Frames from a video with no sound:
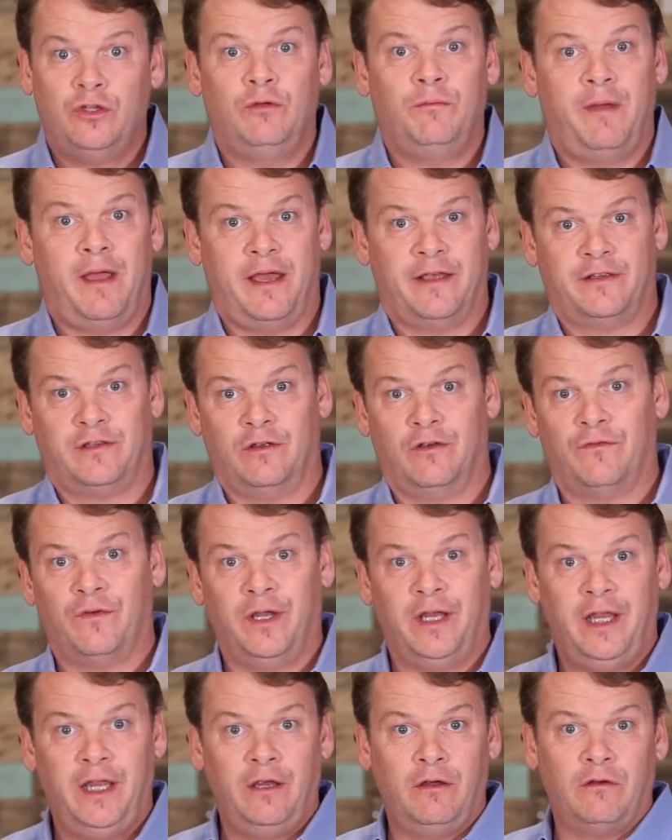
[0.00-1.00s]
two masks over
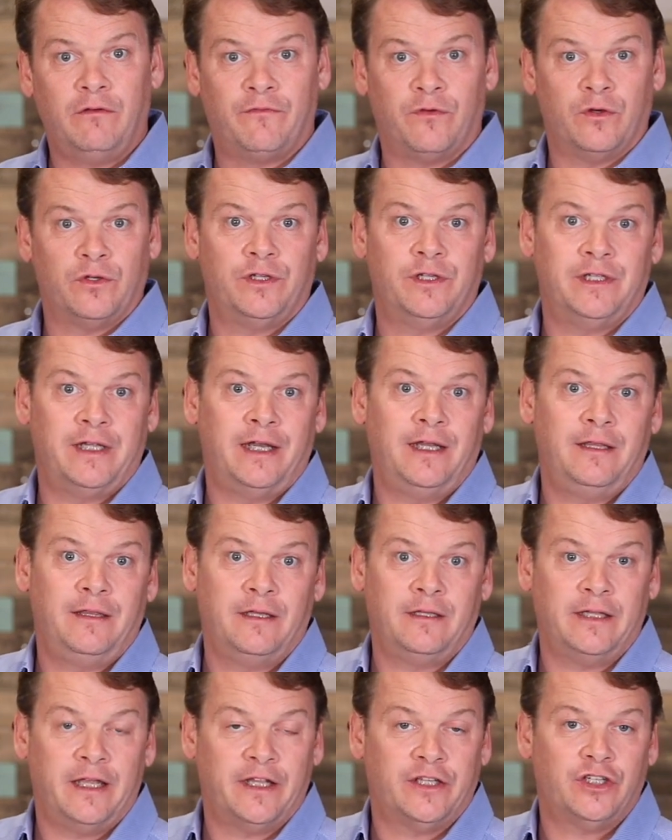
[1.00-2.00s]
here versus
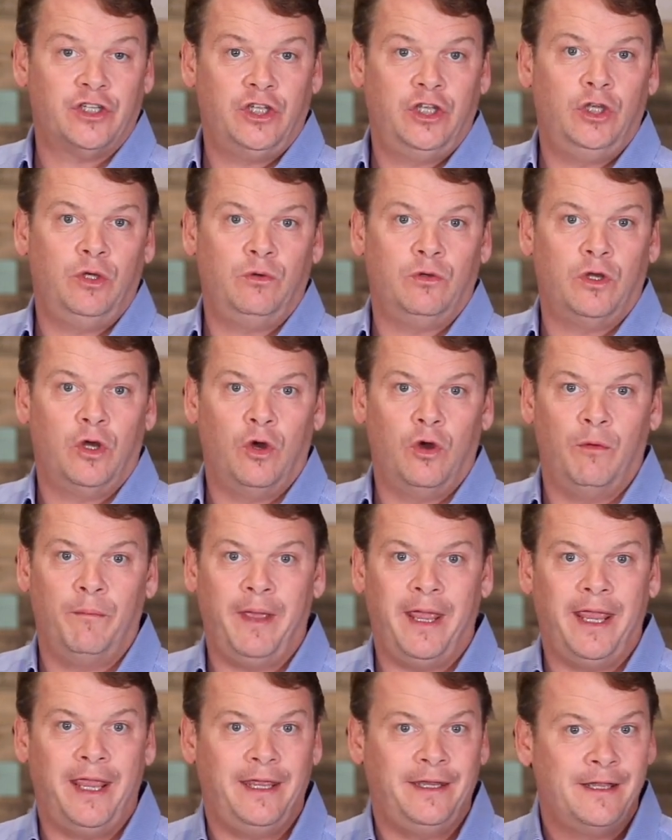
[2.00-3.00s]
anything that's cute and
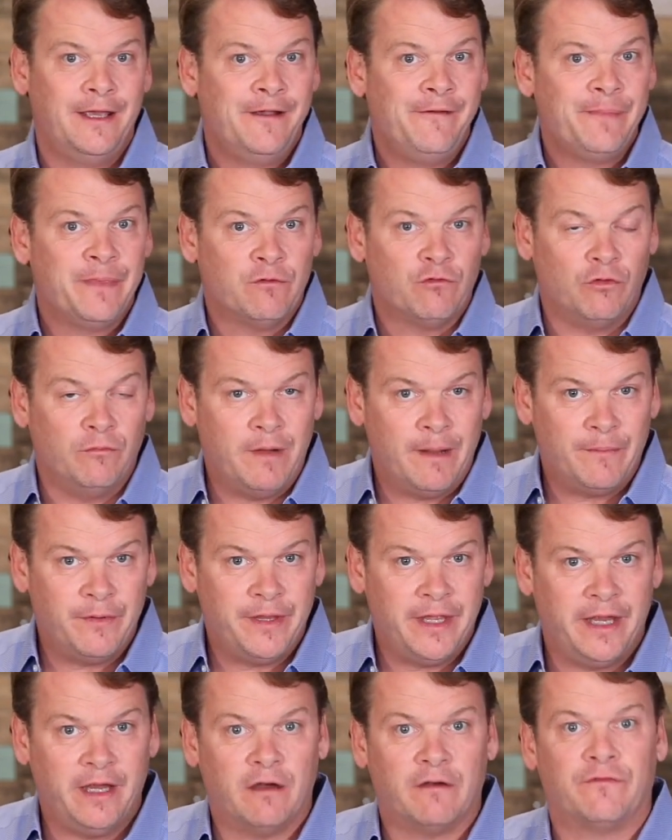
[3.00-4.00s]
homemade. Remember,
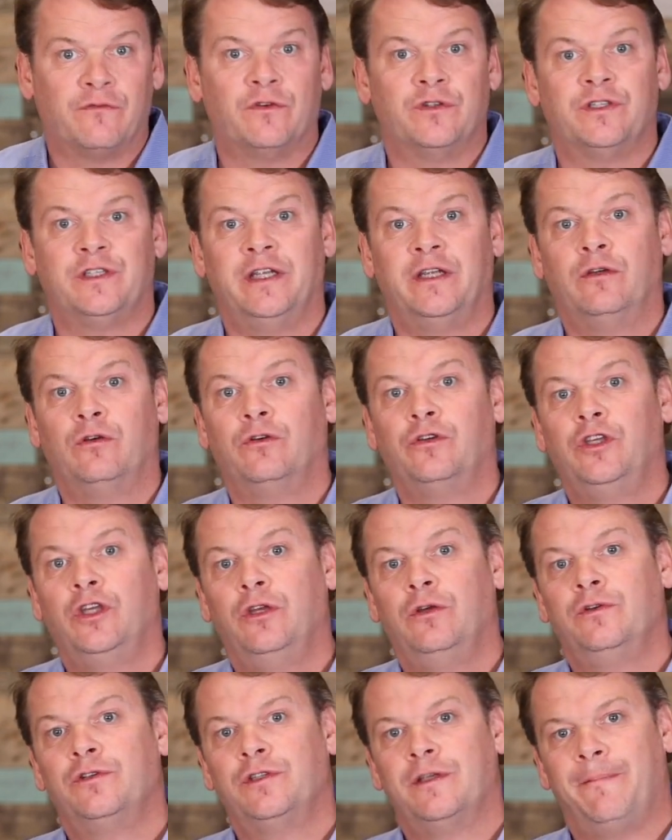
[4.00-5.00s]
they are for single
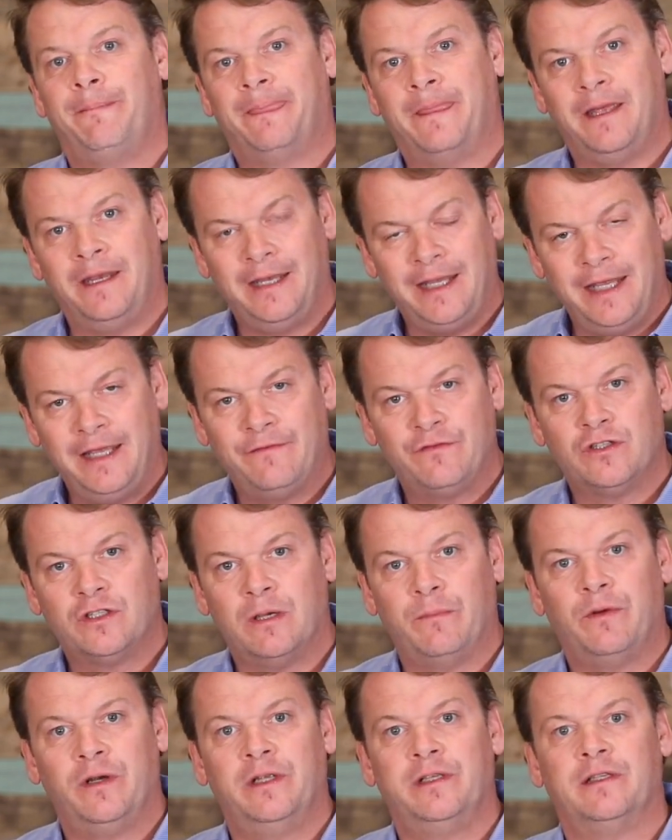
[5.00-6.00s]
use, and if
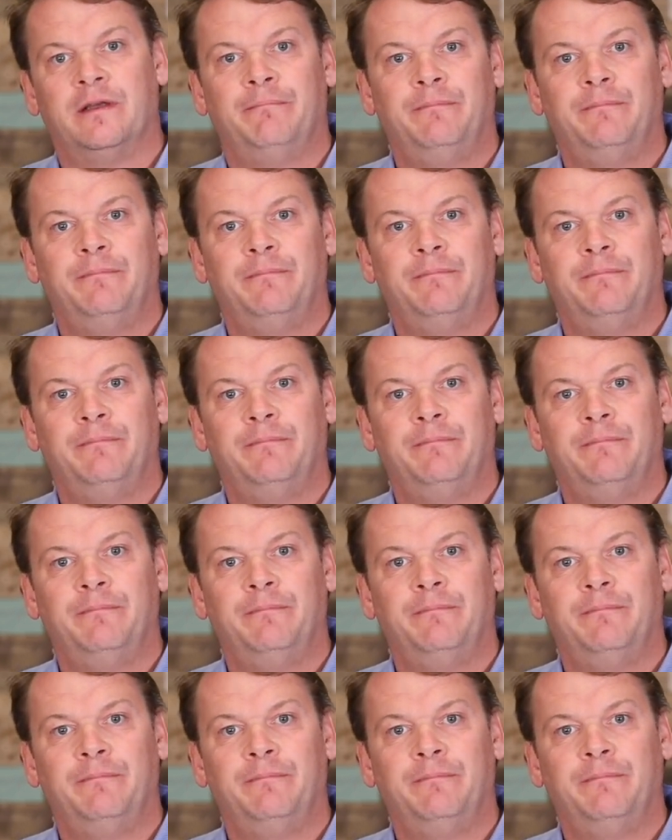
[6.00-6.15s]
someone is